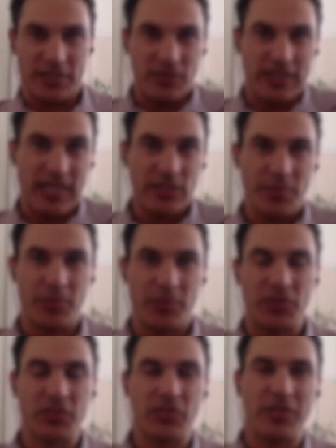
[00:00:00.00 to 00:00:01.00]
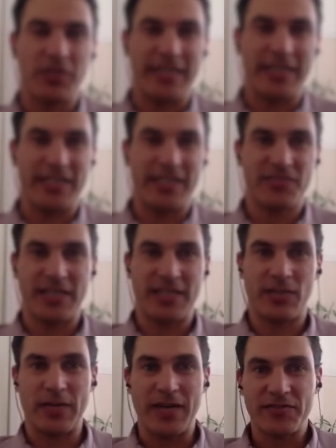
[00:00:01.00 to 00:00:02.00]
and other people also call a negative
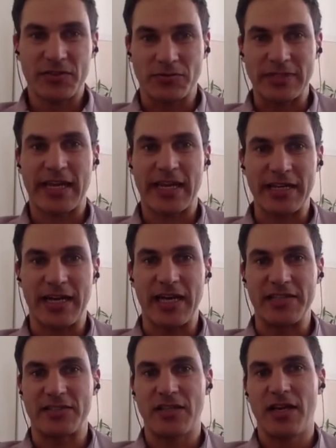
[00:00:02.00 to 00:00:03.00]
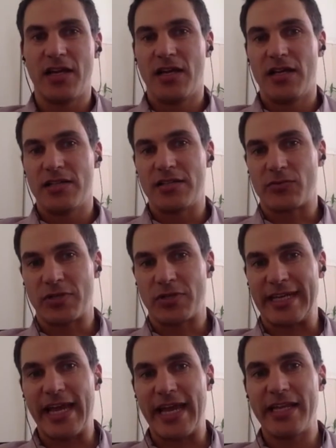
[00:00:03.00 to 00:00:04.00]
cycle. We have to recognize that
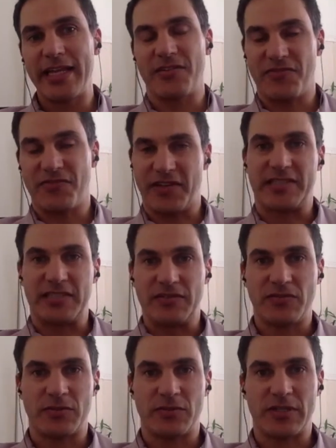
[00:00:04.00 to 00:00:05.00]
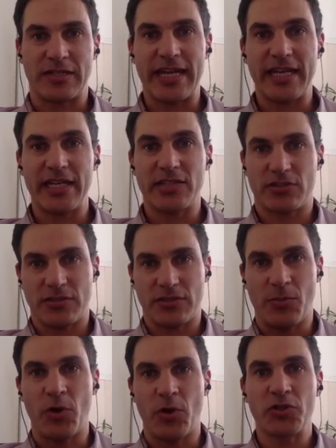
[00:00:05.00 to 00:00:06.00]
we're getting defensive. We're getting
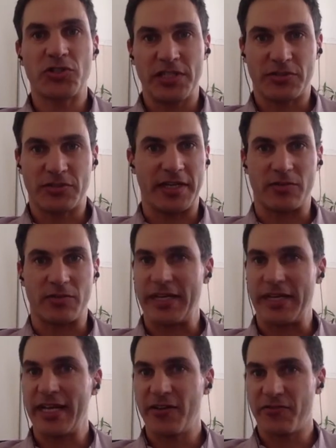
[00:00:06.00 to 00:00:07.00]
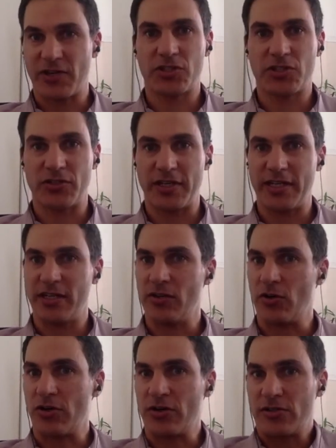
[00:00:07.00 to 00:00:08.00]
emotionally triggered. We're getting frustrated
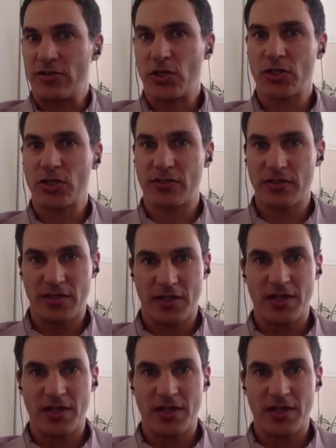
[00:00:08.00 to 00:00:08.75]
or hurt,